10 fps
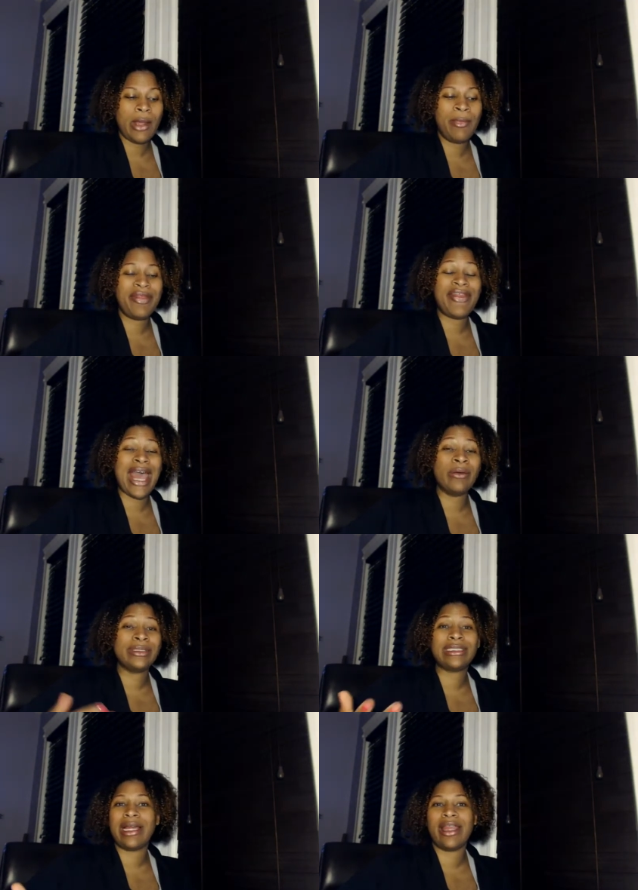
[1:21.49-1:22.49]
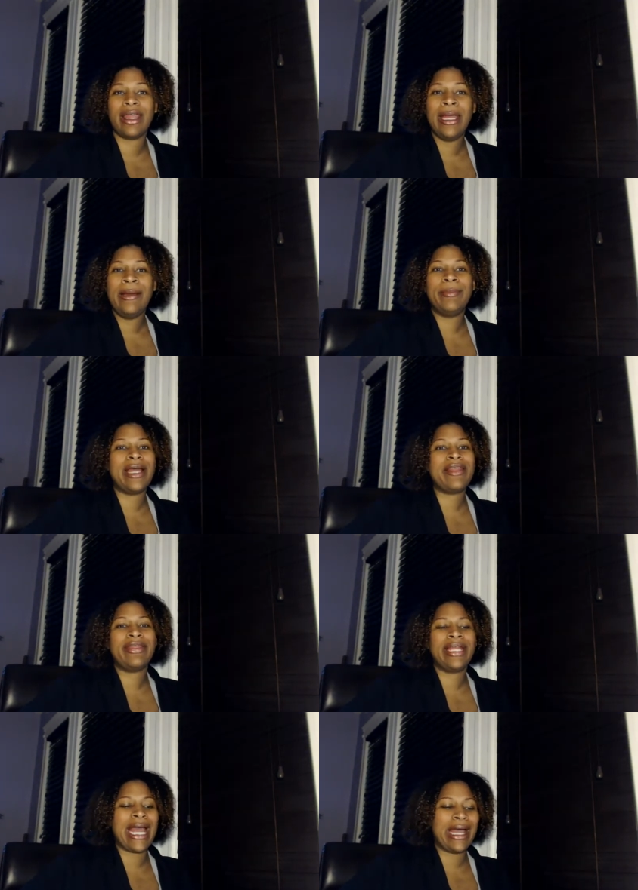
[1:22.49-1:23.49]
But that was like my
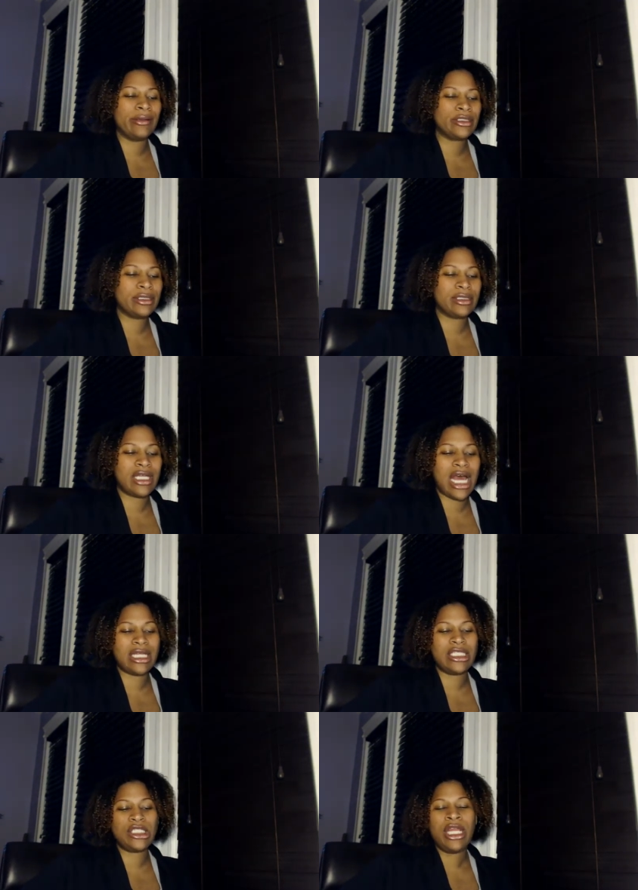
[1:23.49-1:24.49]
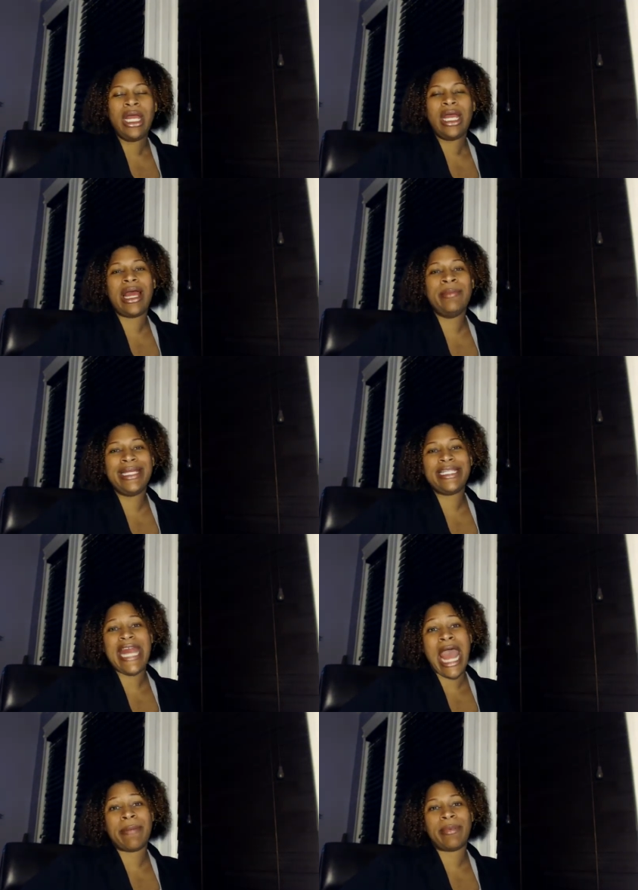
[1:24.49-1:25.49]
thing. I was going to college. I made
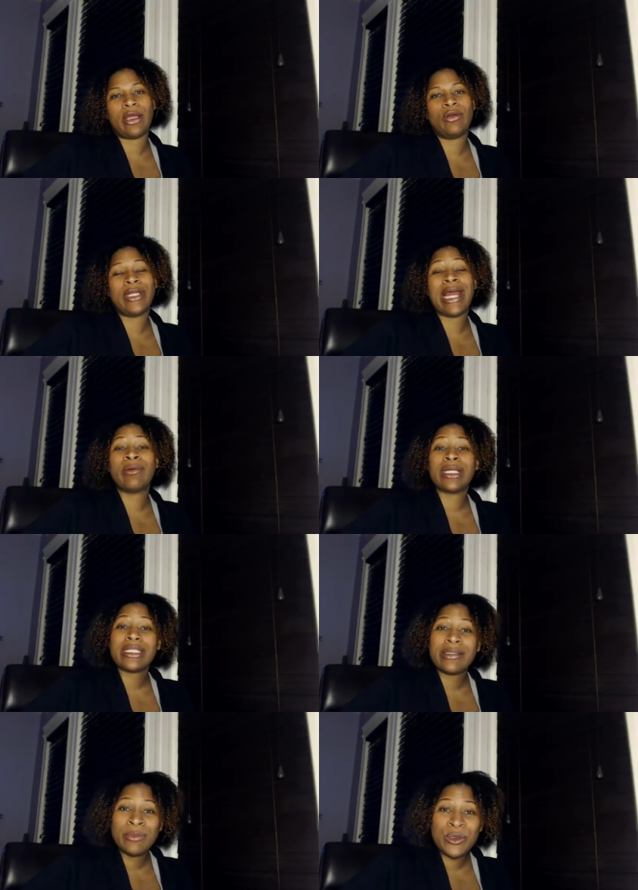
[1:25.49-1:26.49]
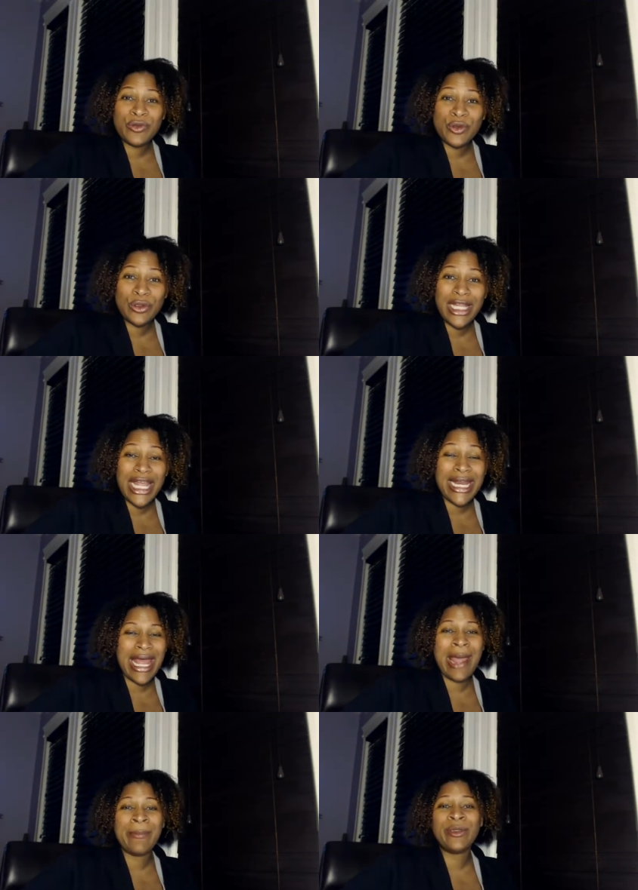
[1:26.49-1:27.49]
it happen. When I wanted to move to
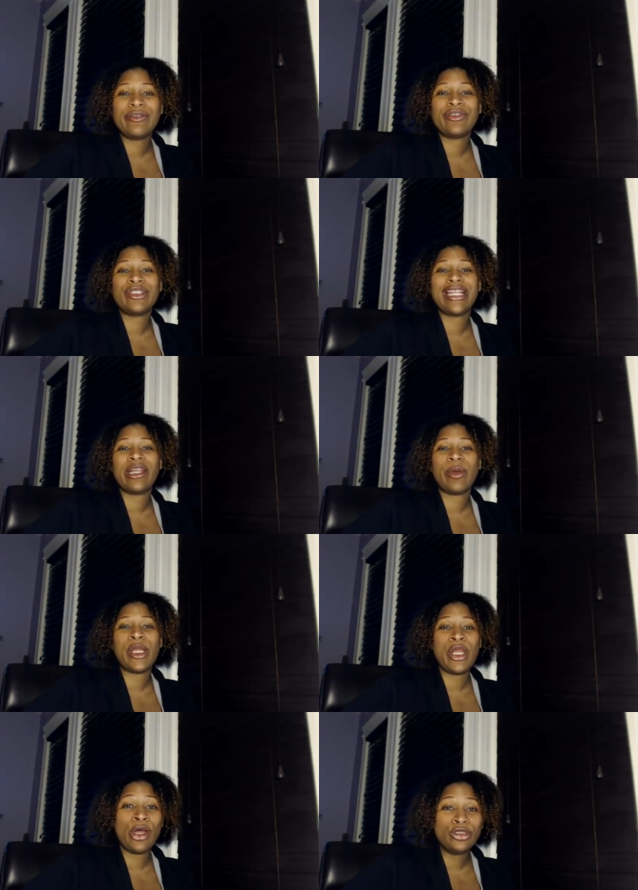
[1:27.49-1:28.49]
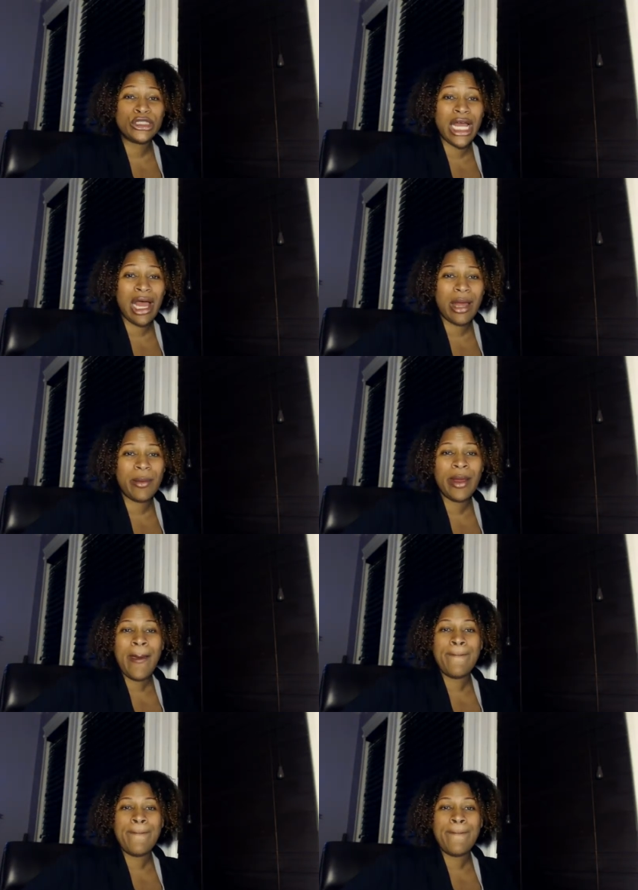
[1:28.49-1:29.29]
Atlanta, I moved to Atlanta with no job,